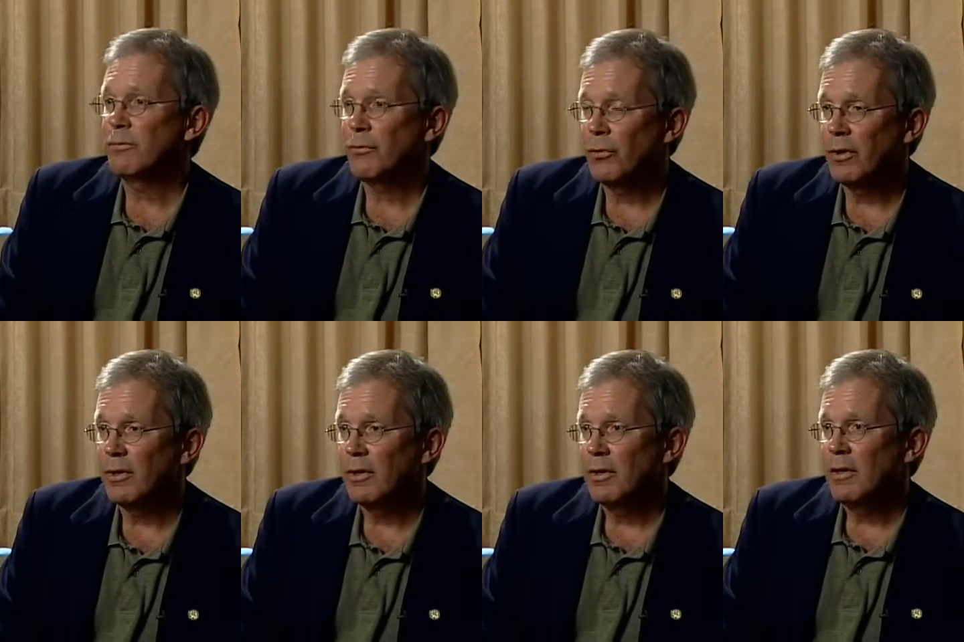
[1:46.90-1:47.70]

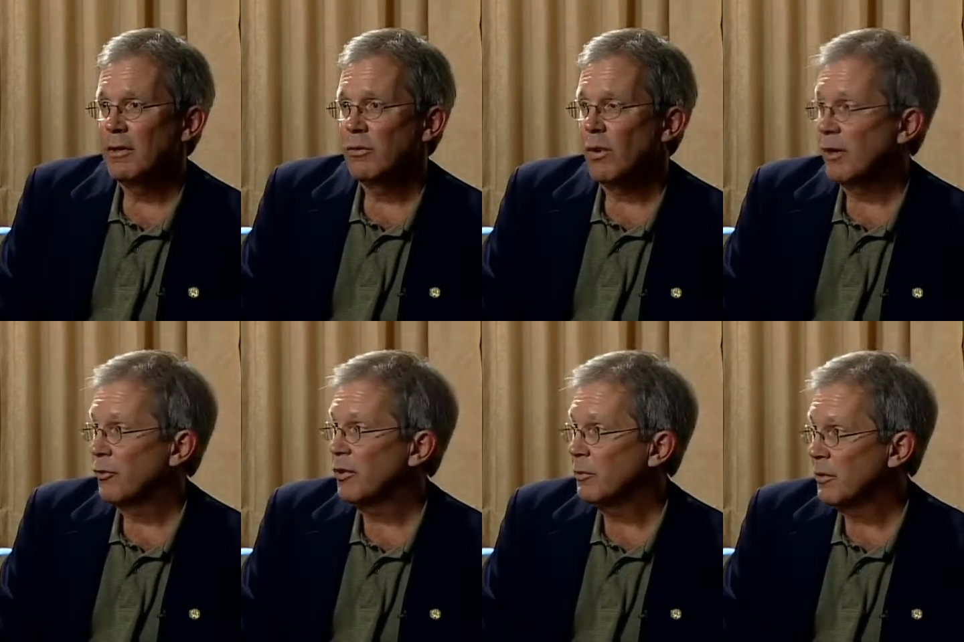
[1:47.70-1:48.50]
For water
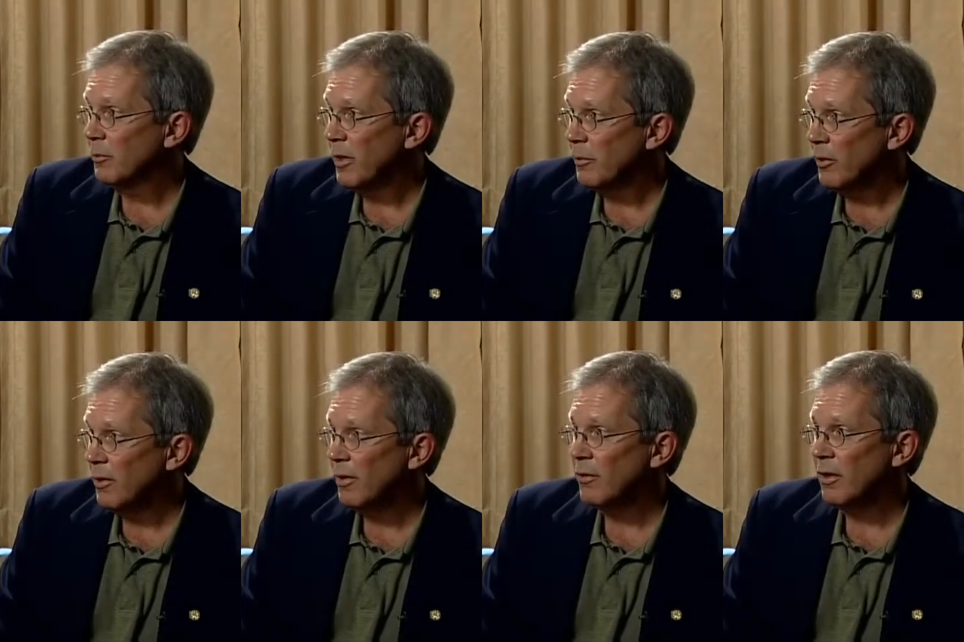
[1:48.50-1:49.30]
treatment, primarily,
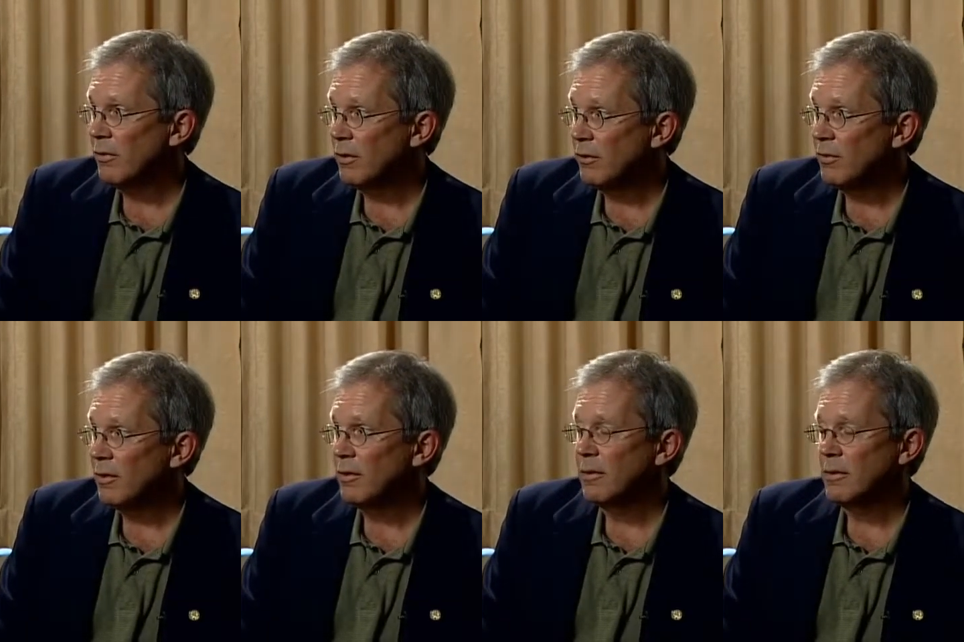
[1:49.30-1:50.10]
that's the heaviest
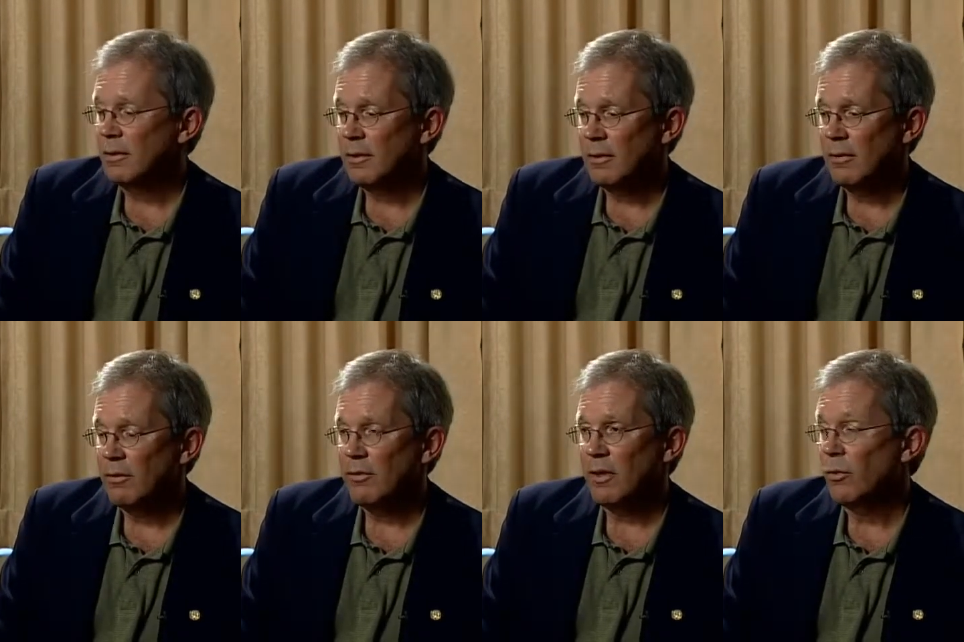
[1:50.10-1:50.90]
and
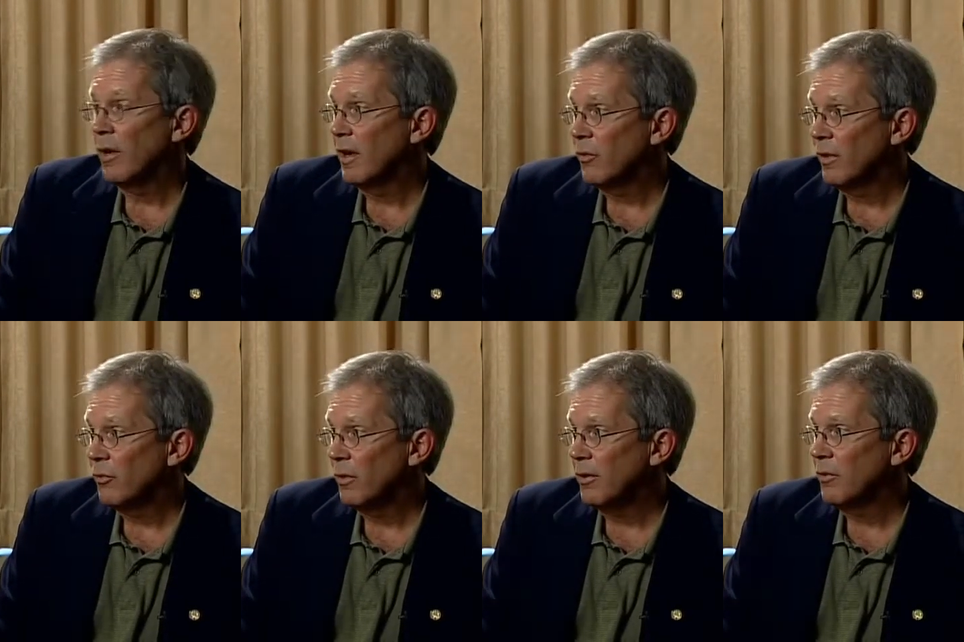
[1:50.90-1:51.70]

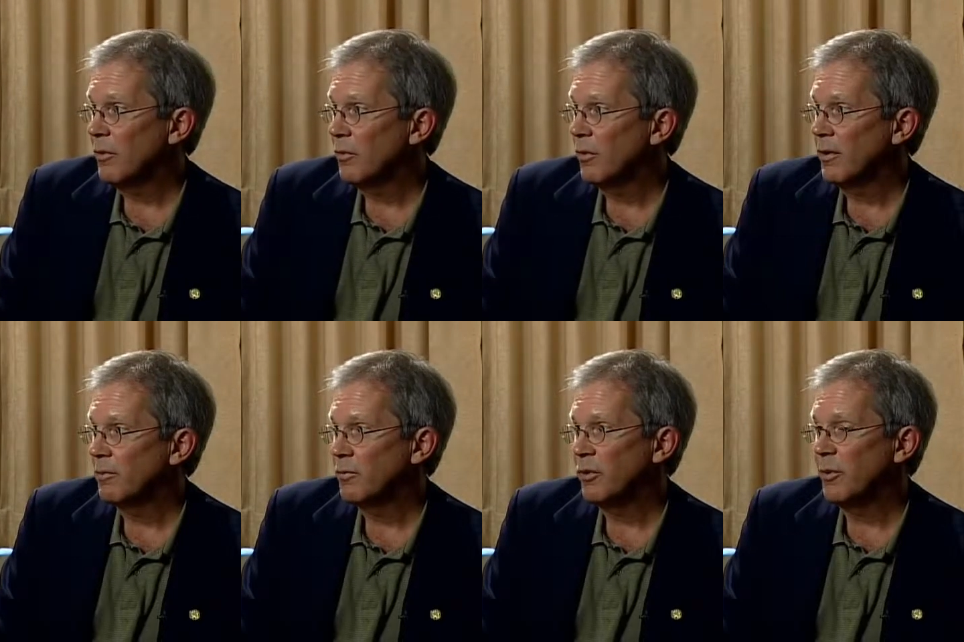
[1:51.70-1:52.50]
wastewater treatment, water
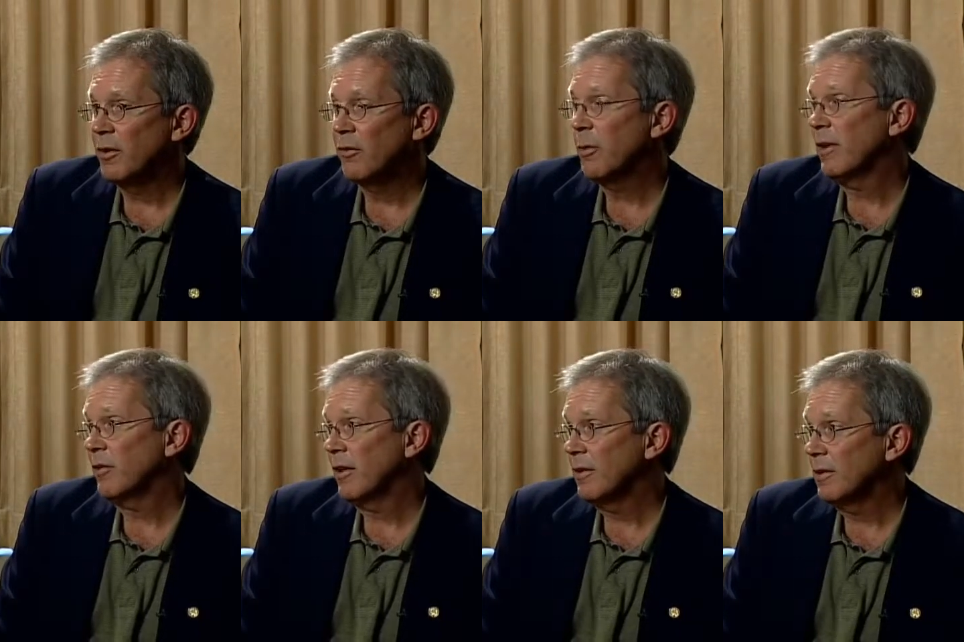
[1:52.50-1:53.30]
treatment on the supply
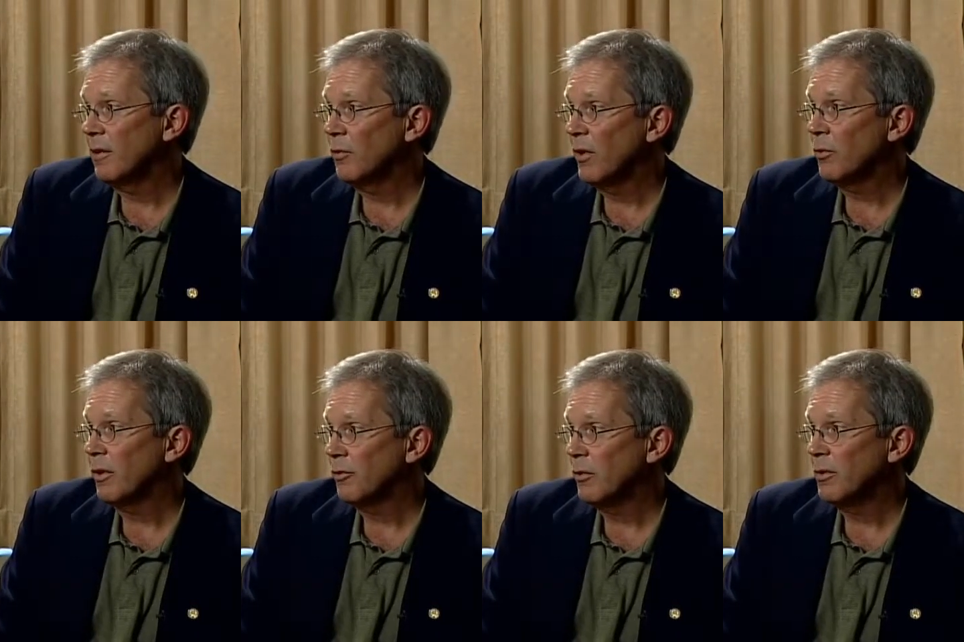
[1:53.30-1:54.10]
side, and then
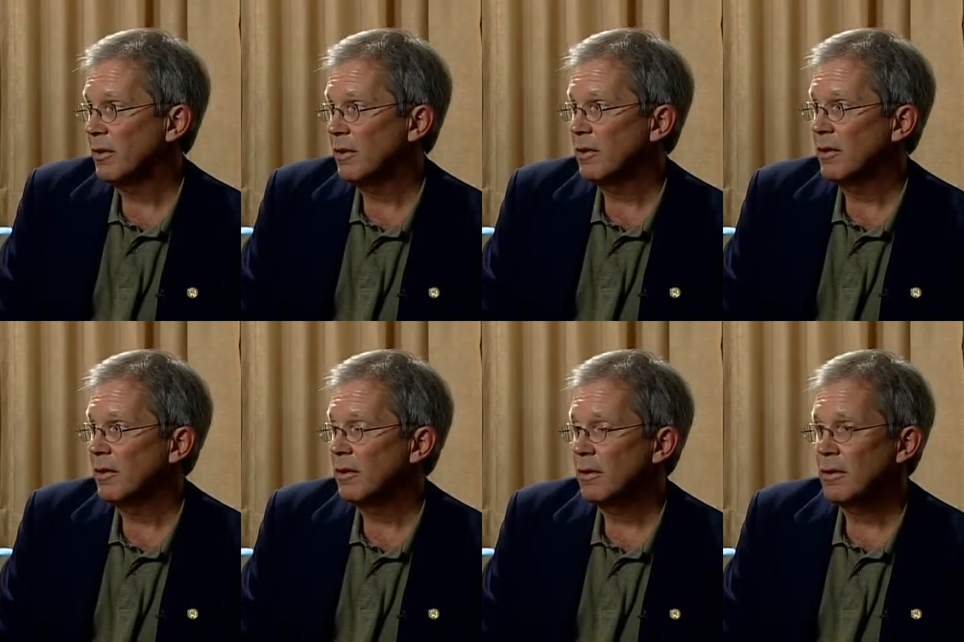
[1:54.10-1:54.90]
wastewater treatment on
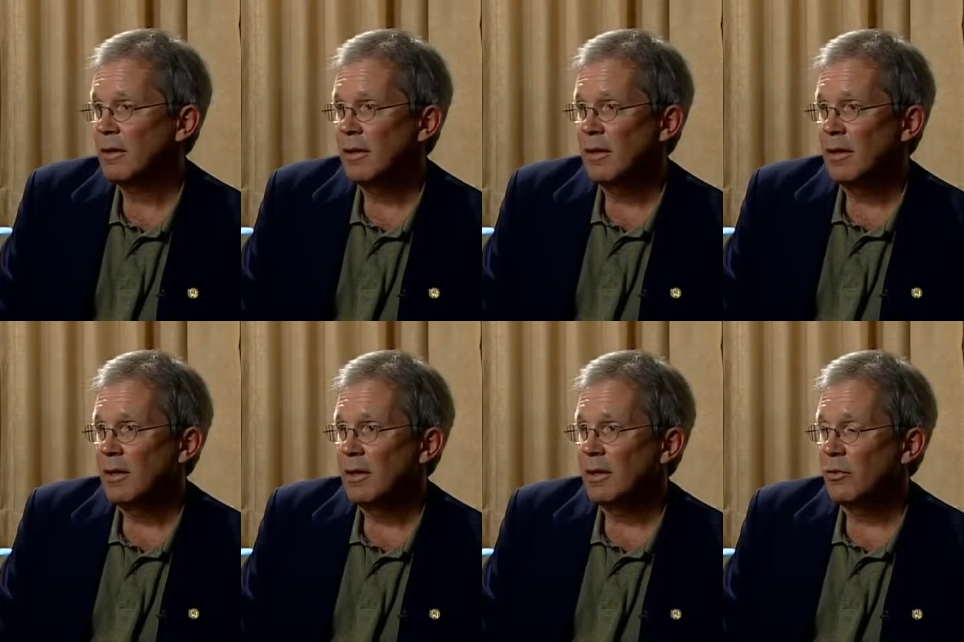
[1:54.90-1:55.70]

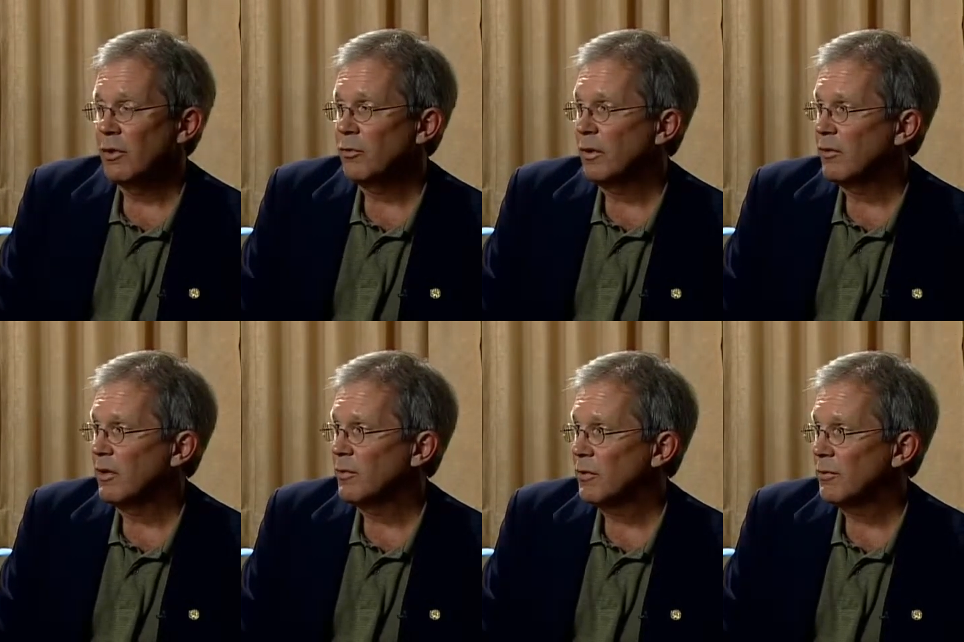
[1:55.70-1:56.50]
the wastewater
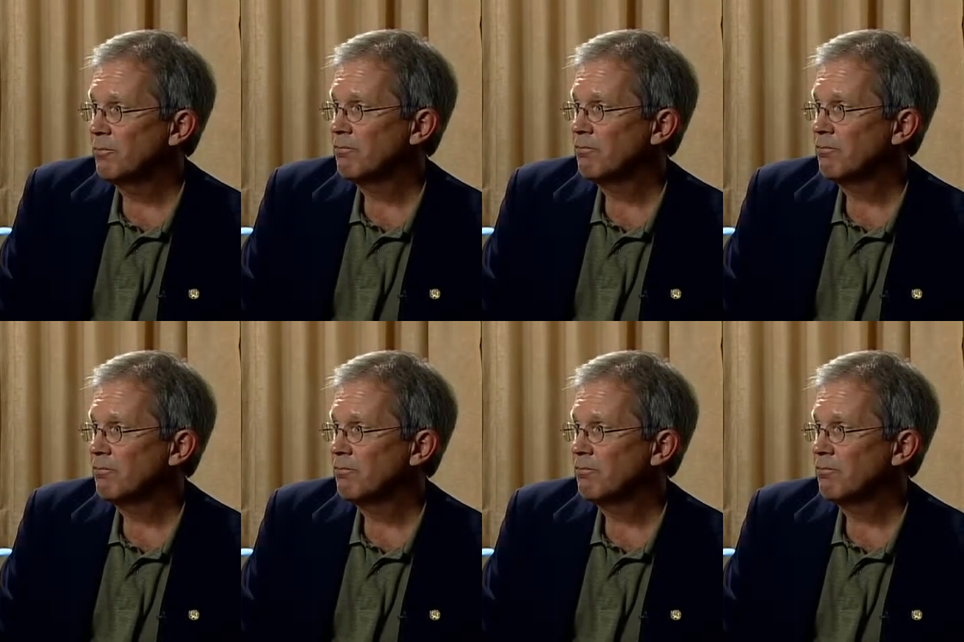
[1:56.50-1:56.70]
side. So.